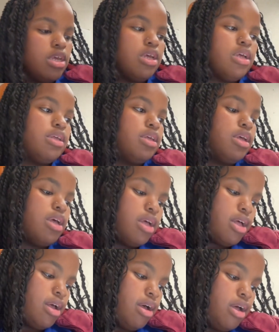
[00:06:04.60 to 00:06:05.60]

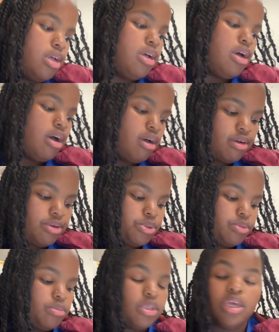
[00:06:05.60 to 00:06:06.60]
it would cause a
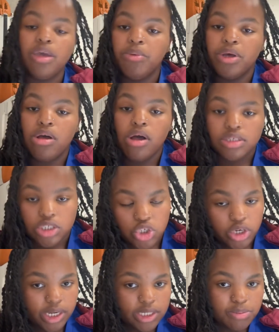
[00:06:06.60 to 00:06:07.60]
transposition, which
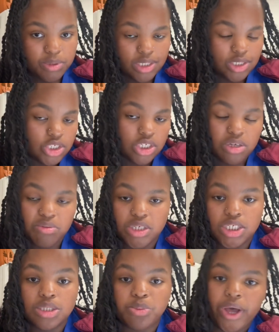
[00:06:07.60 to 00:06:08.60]
is why I got E.
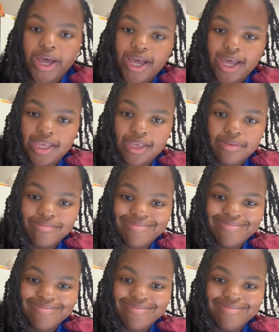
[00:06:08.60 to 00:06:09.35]
All right,